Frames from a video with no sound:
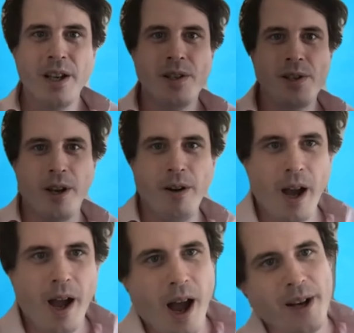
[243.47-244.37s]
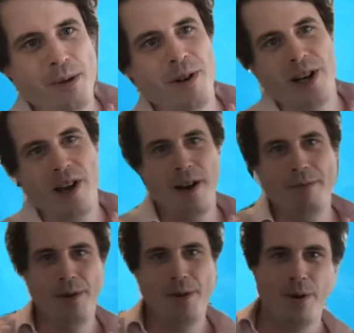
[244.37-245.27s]
So I just wanted to kind
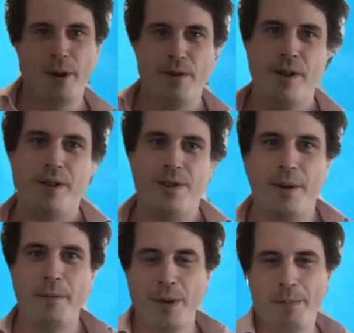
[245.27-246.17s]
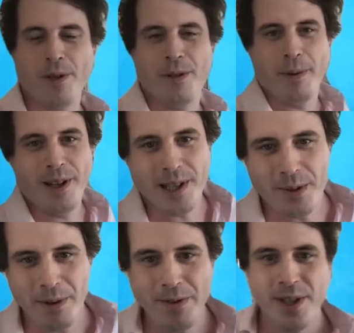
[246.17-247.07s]
of talk to some of the
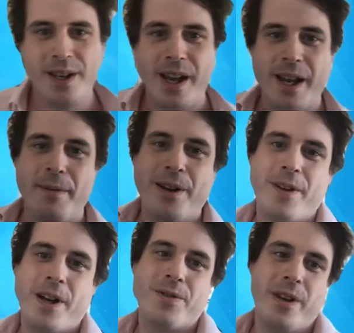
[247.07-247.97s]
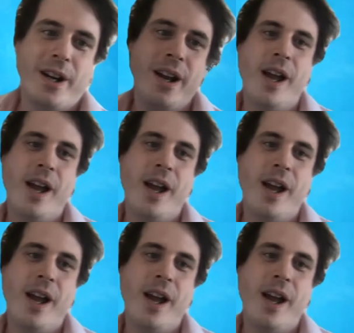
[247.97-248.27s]
possibilities we've seen in manufacturing,